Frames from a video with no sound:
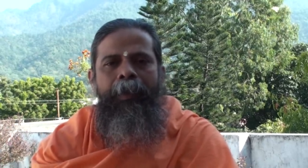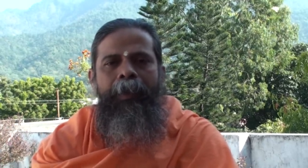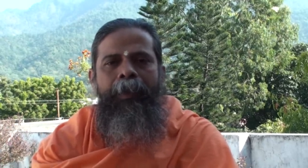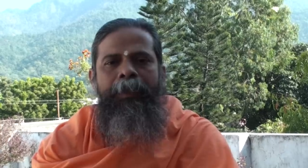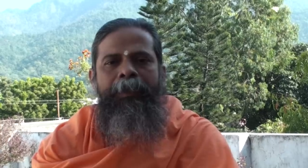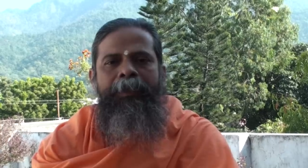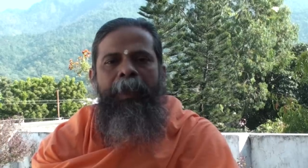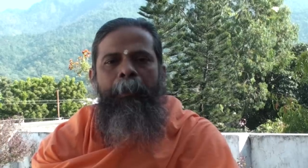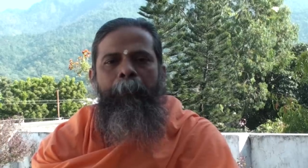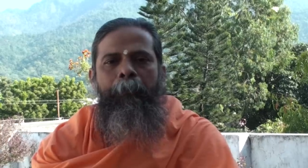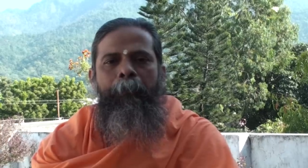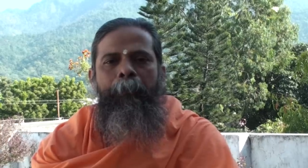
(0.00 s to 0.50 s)

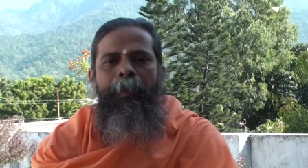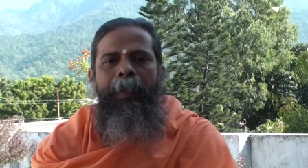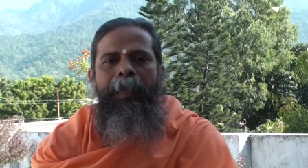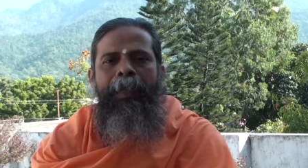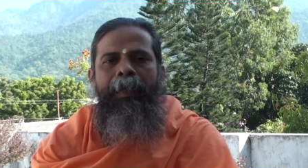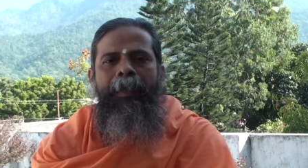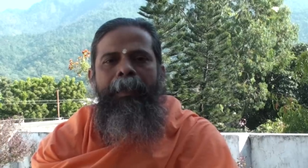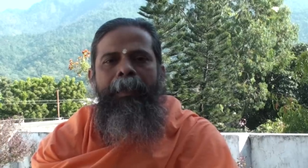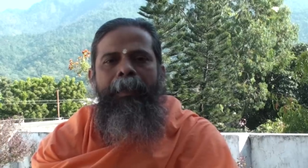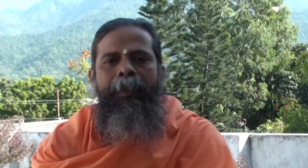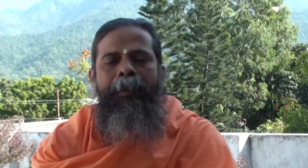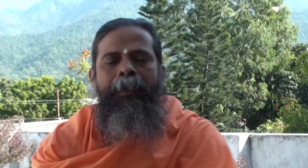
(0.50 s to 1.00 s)
Simply
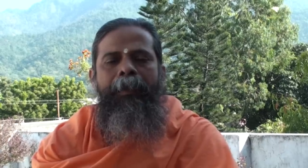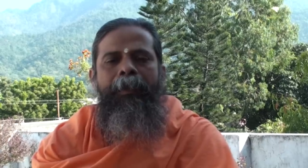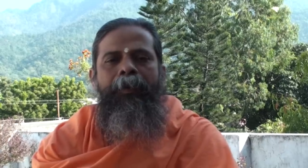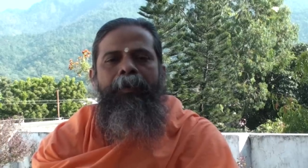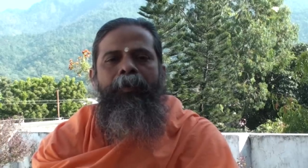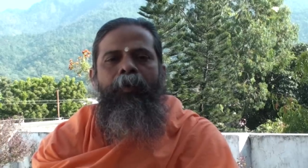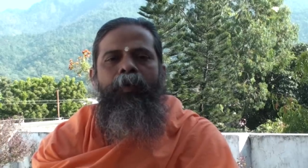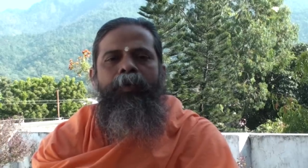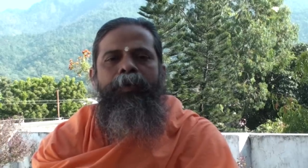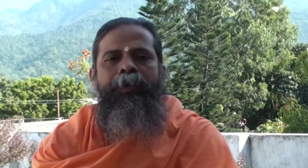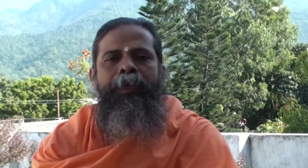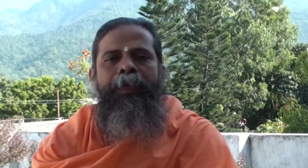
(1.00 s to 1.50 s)

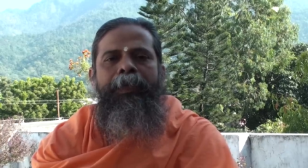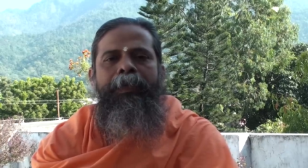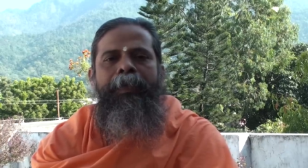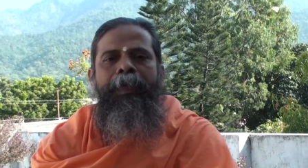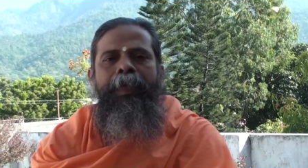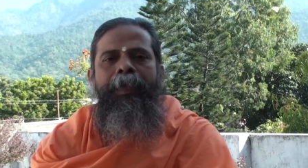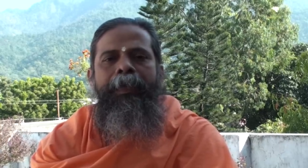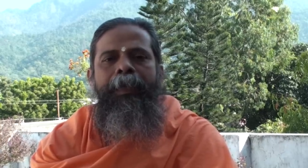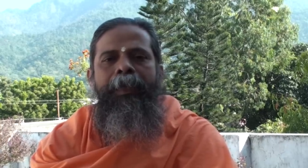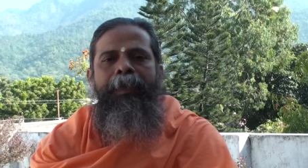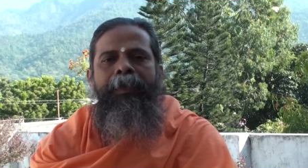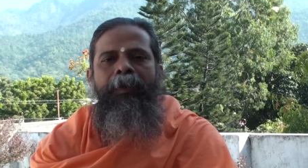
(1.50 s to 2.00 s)

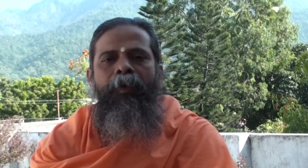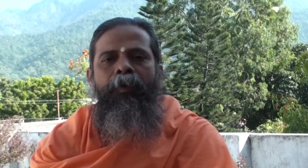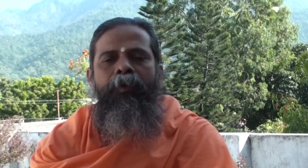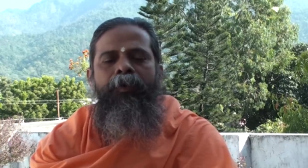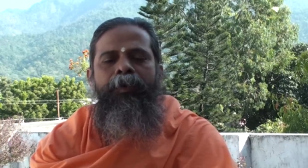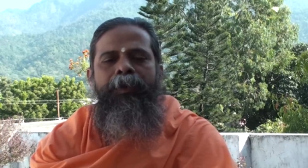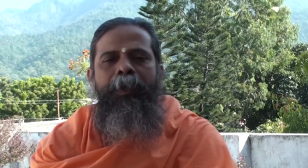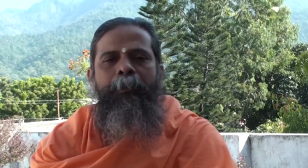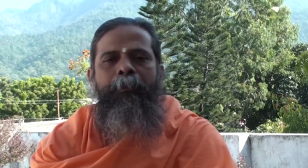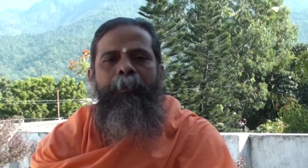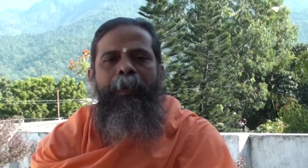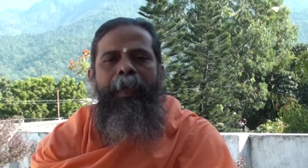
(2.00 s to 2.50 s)
concentrating
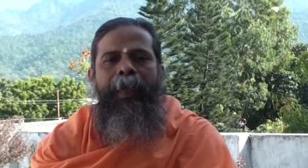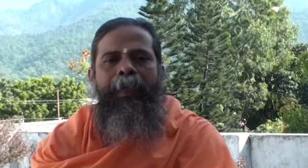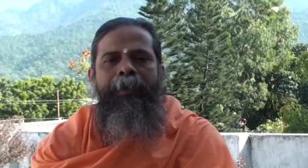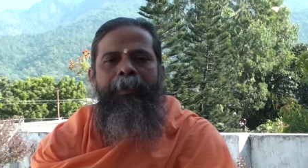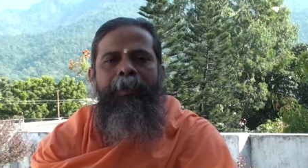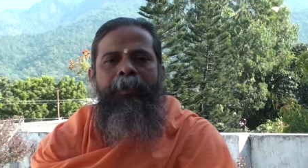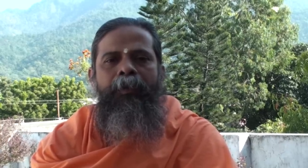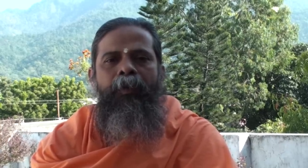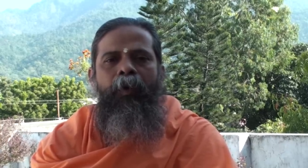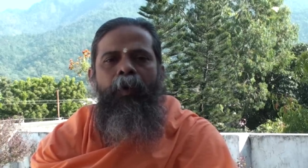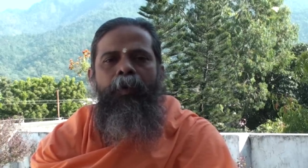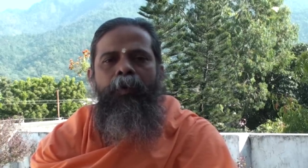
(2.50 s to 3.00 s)
on the
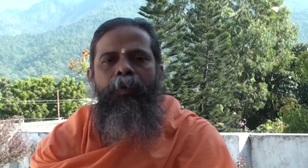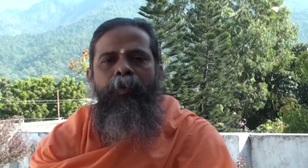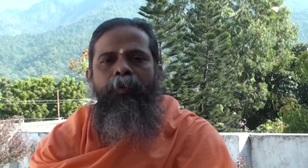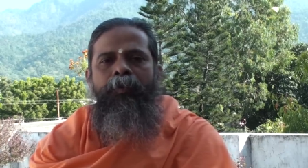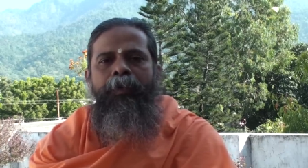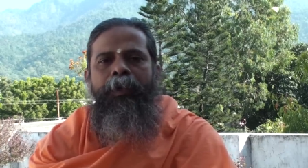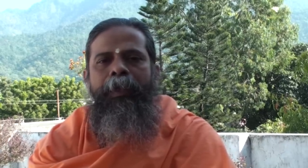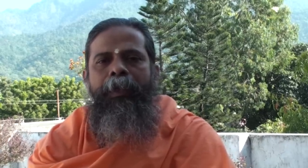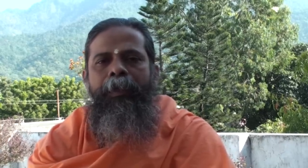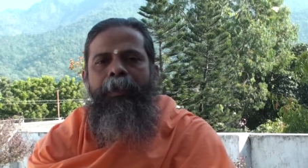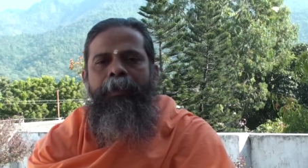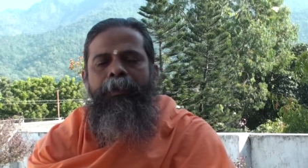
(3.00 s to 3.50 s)
breath, not
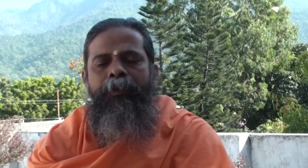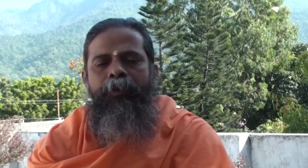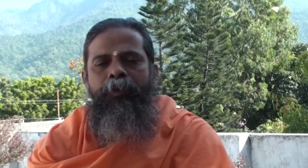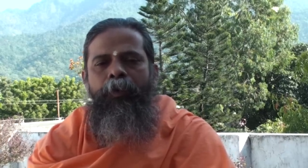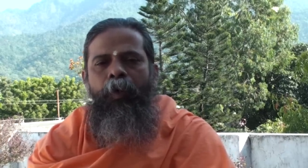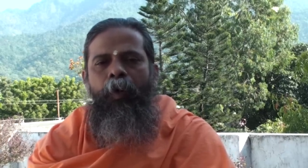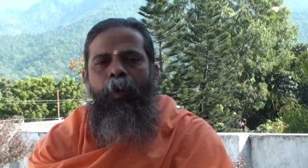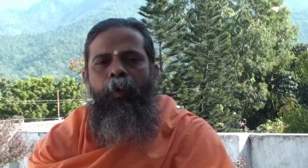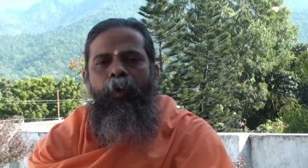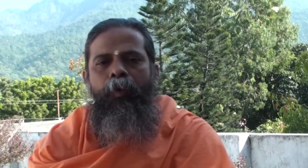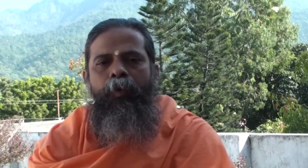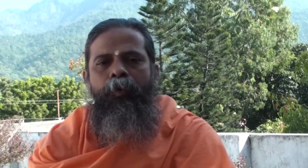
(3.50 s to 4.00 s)
on the
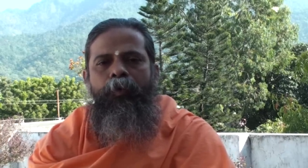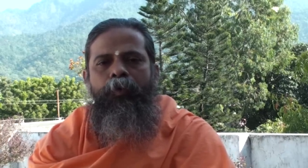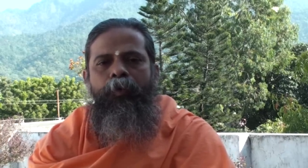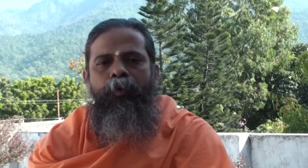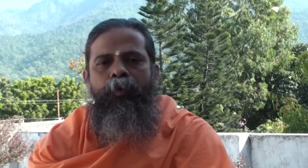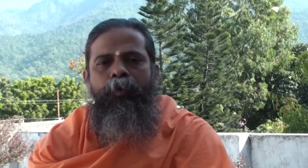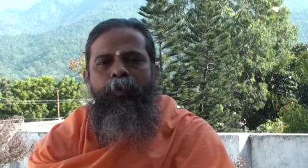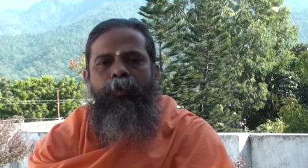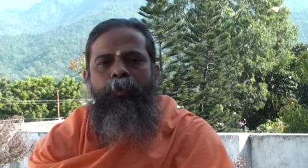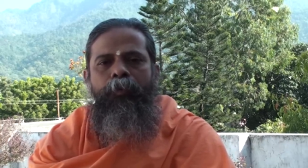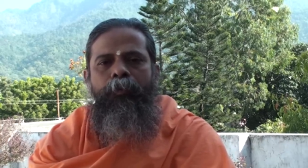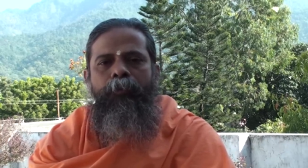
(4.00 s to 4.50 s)
thoughts.